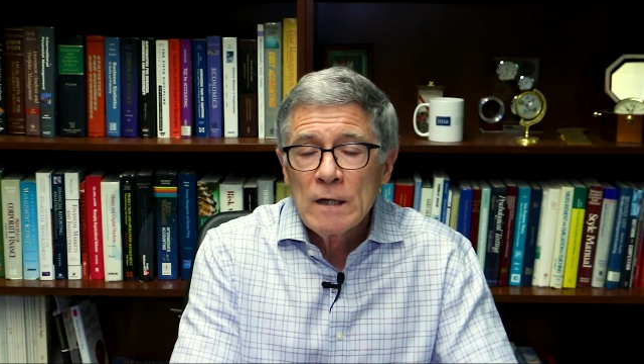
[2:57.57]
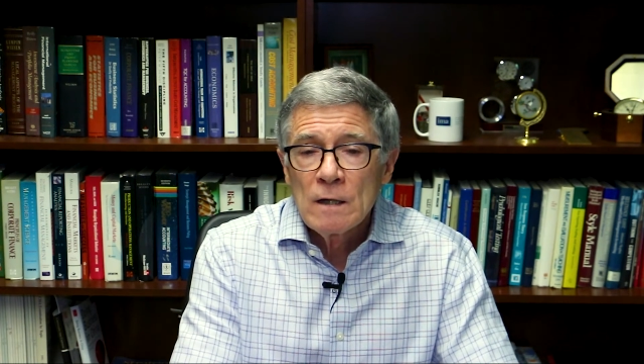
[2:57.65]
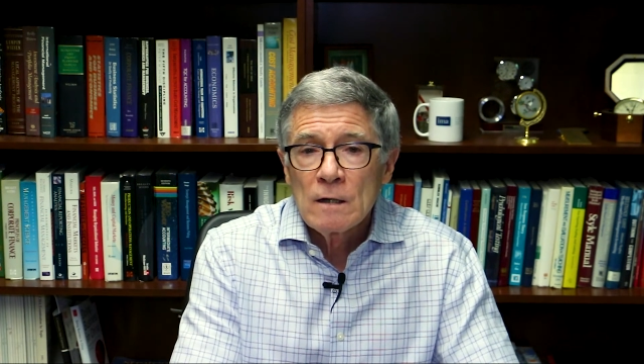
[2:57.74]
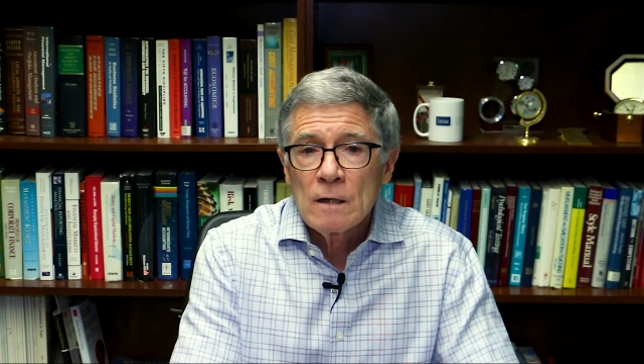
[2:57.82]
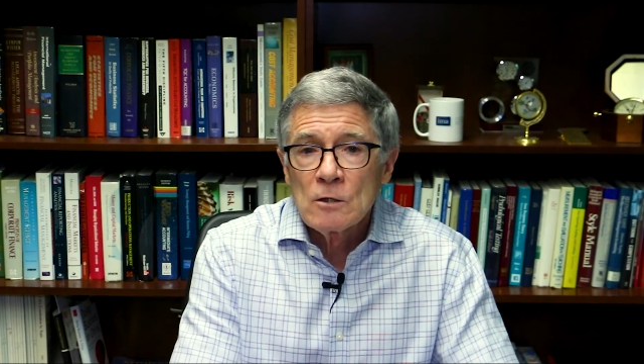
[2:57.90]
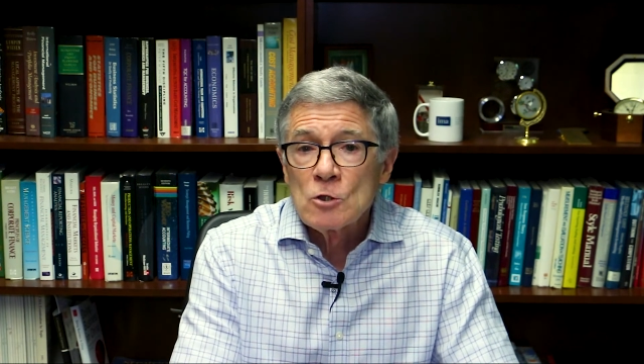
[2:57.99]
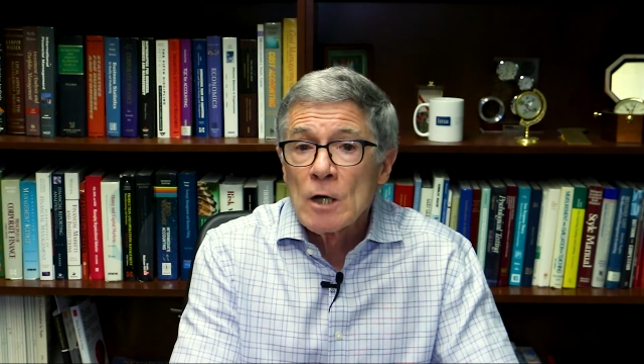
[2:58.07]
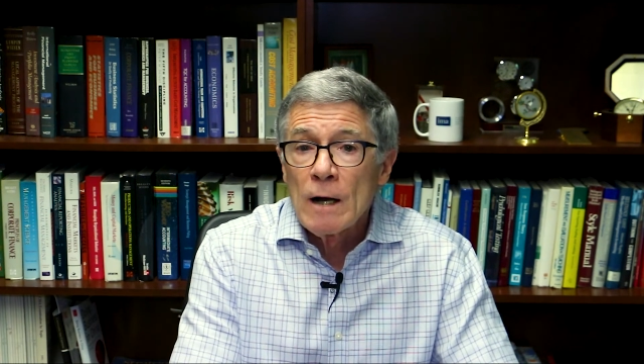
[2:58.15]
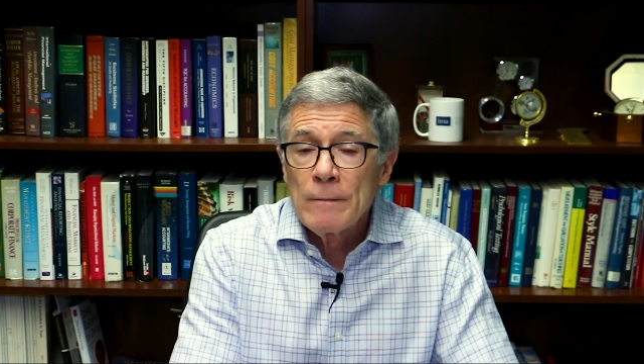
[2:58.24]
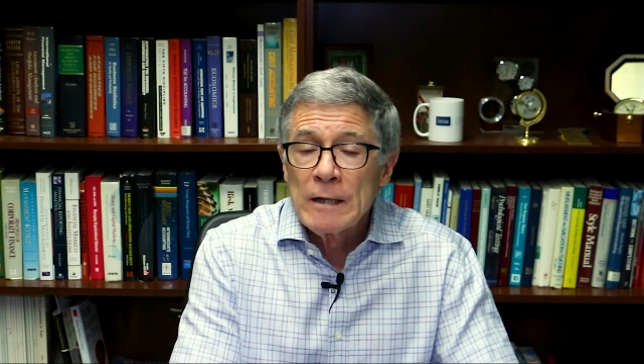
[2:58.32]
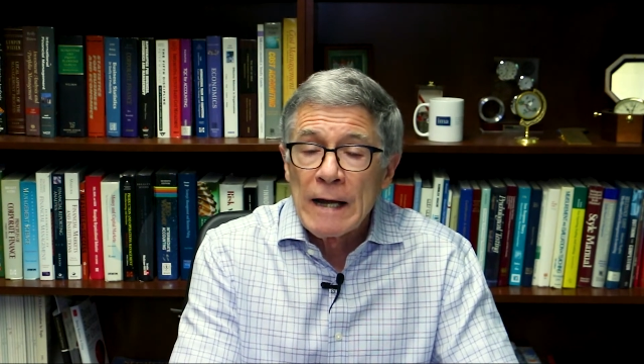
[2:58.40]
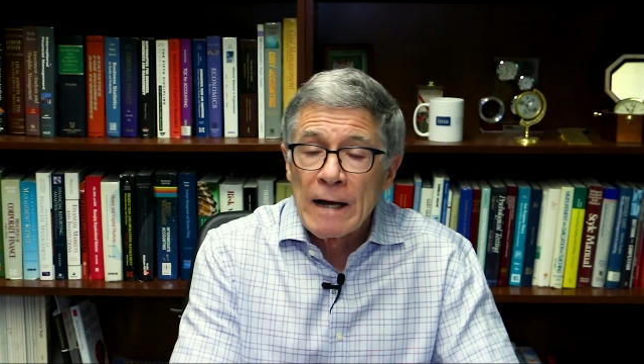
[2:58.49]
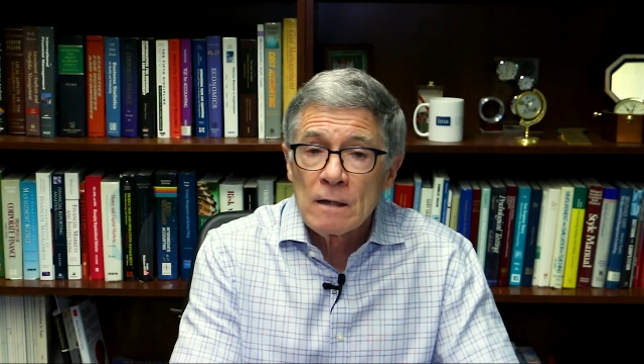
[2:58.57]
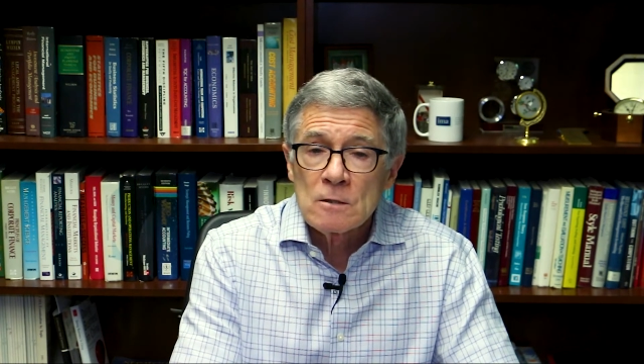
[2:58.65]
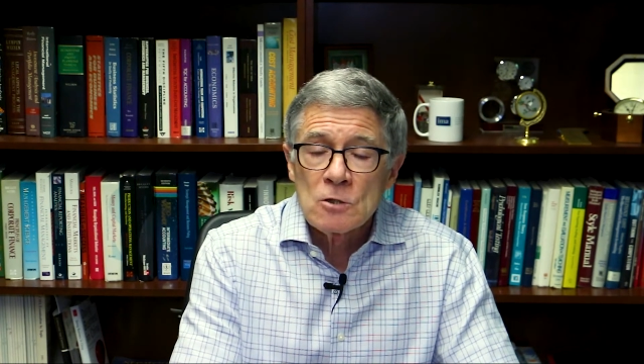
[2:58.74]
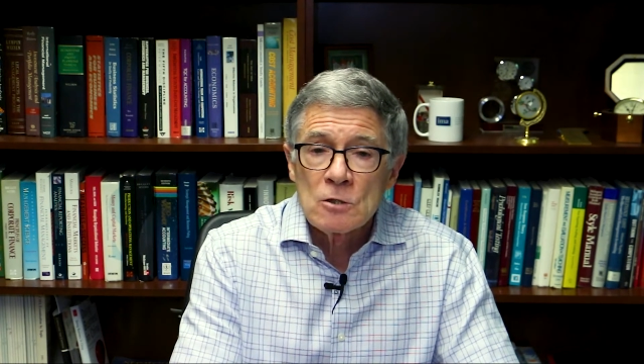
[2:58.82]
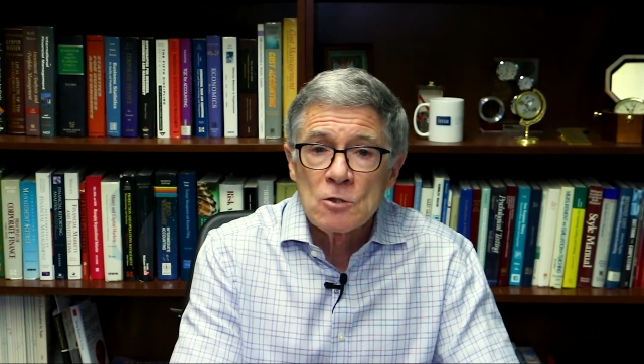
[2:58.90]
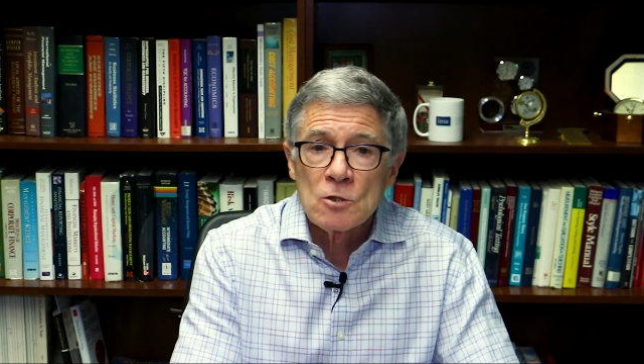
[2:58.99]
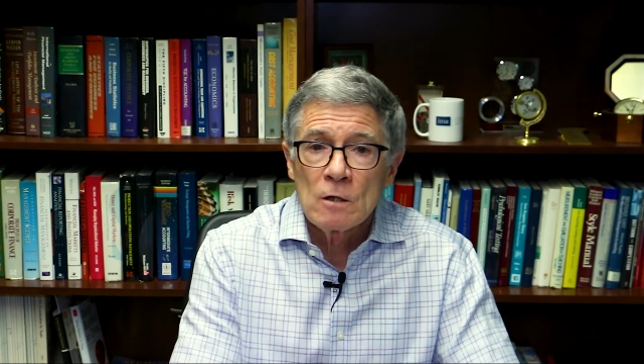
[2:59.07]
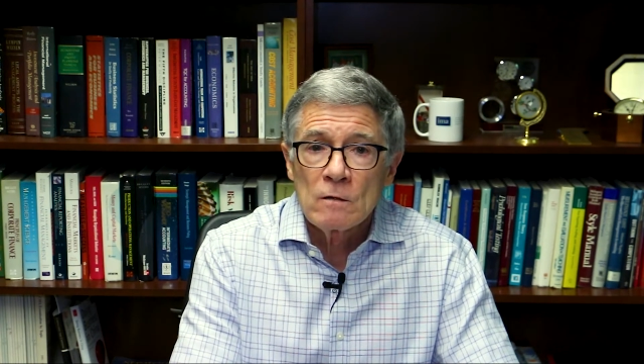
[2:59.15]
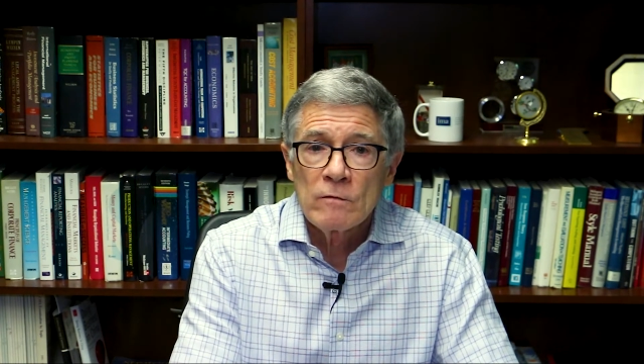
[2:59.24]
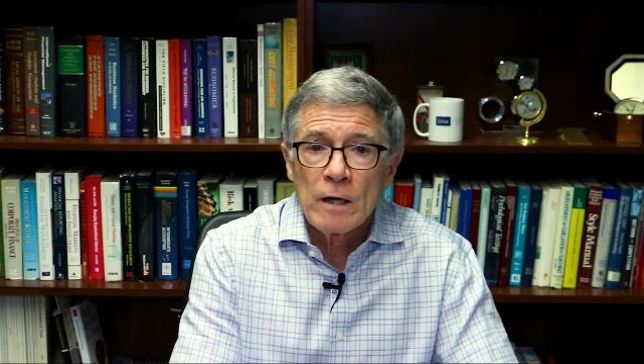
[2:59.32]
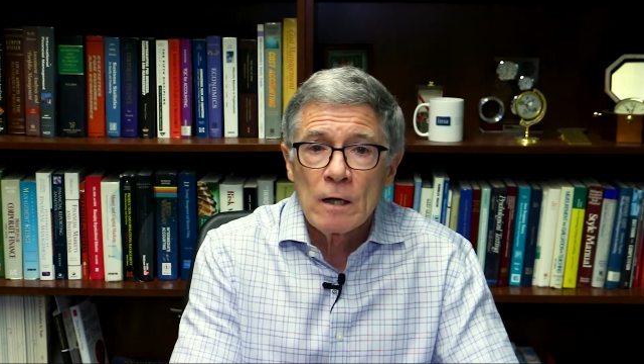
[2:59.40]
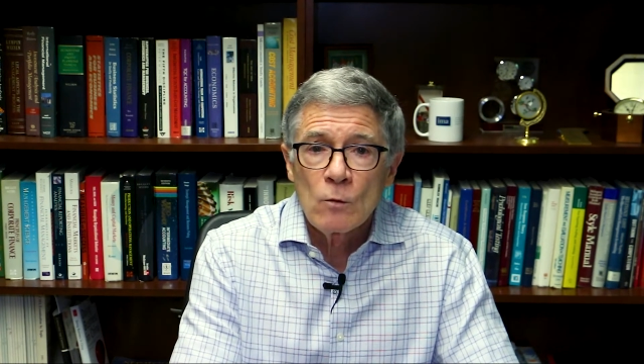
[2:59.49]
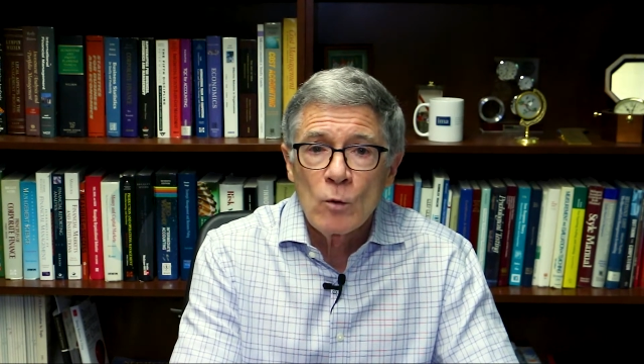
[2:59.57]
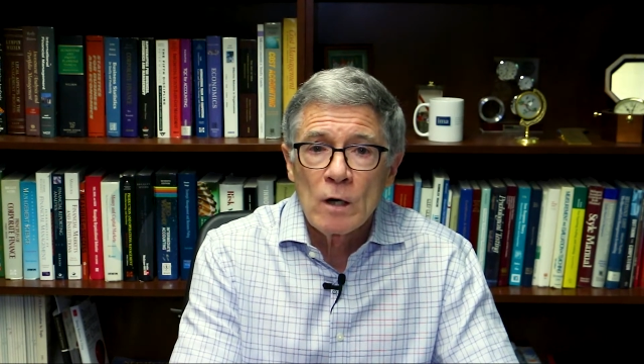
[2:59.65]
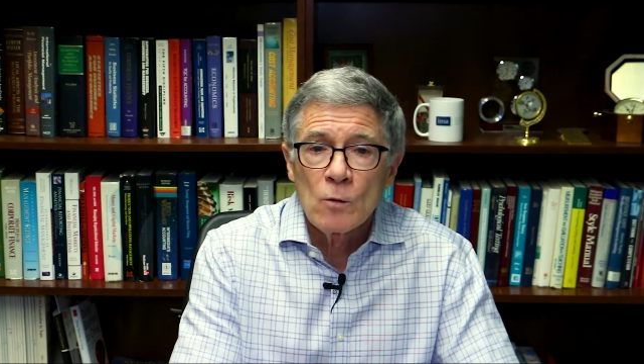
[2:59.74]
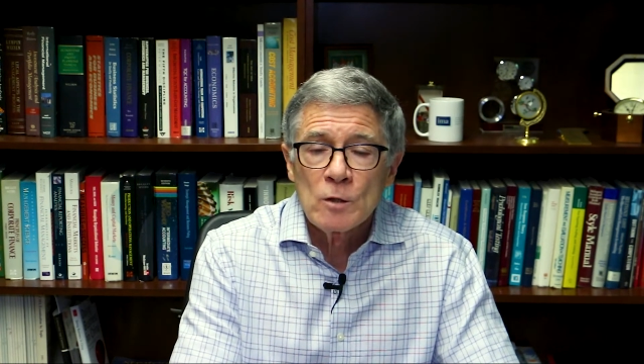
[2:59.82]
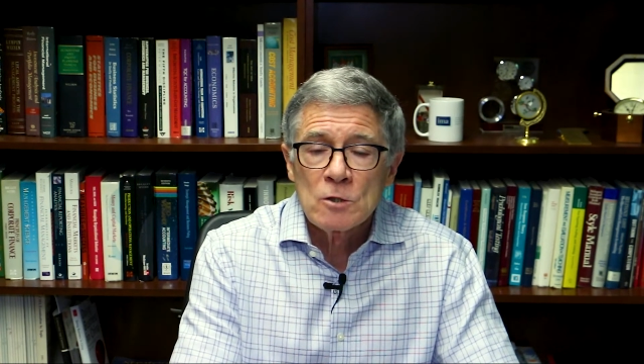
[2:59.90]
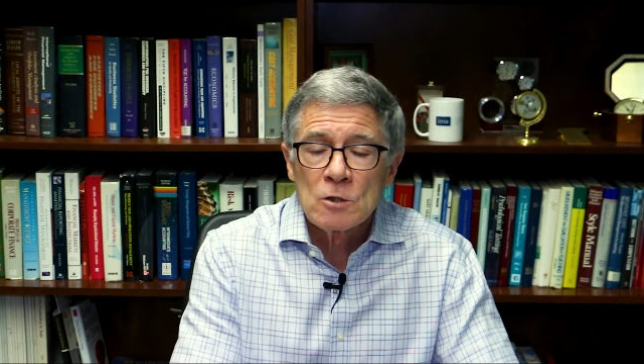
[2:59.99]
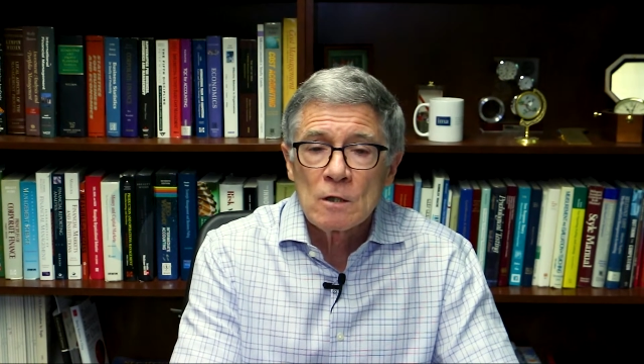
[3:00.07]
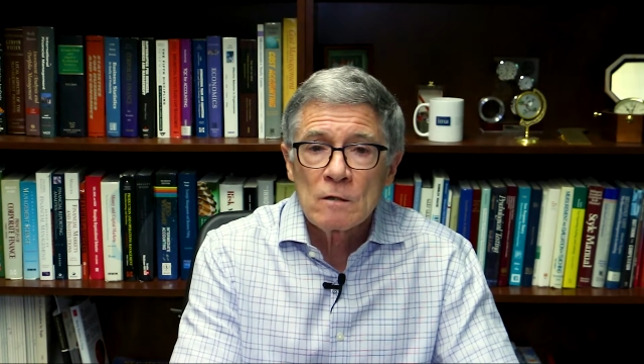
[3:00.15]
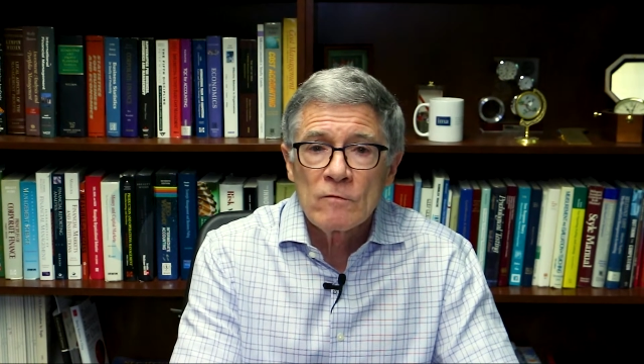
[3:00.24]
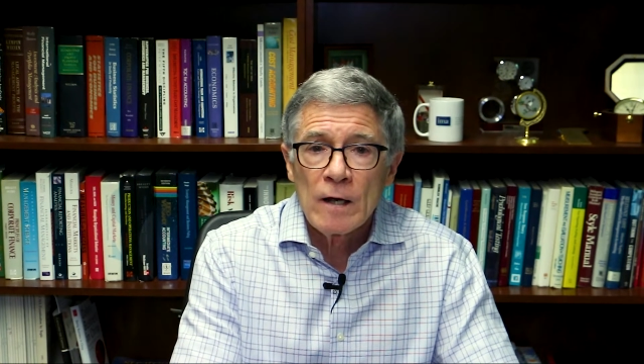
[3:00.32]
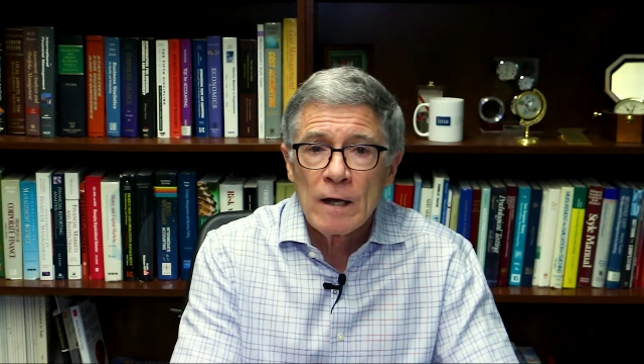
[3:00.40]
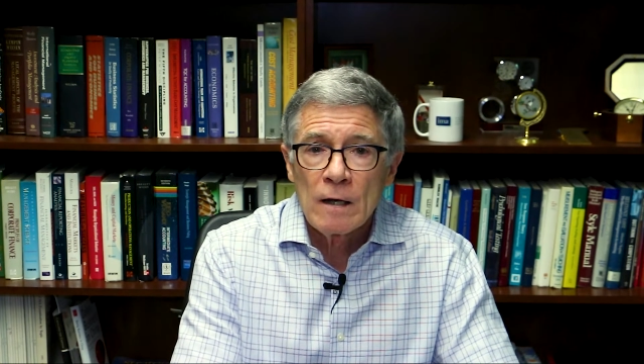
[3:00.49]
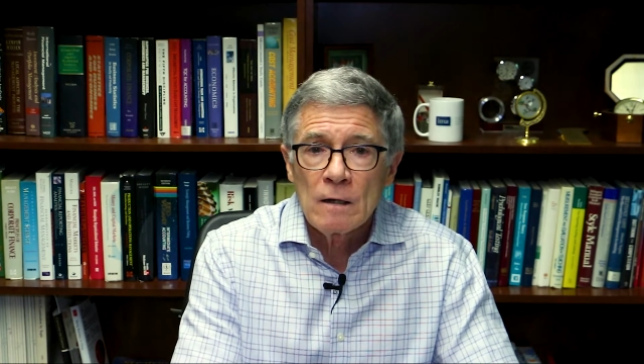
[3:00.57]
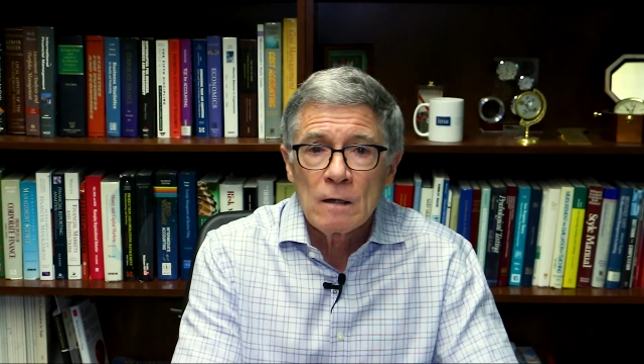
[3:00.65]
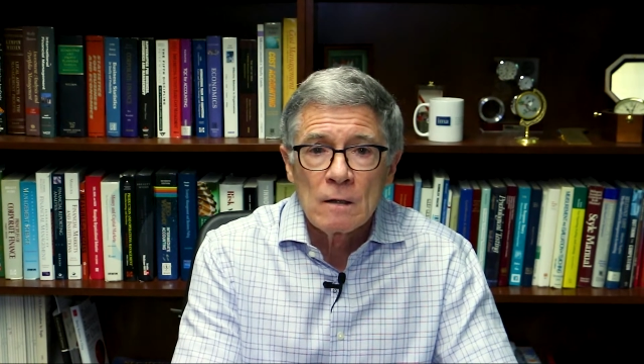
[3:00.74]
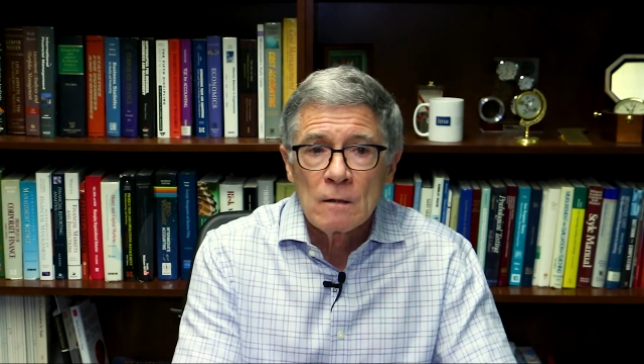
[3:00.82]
did a job analysis survey where we surveyed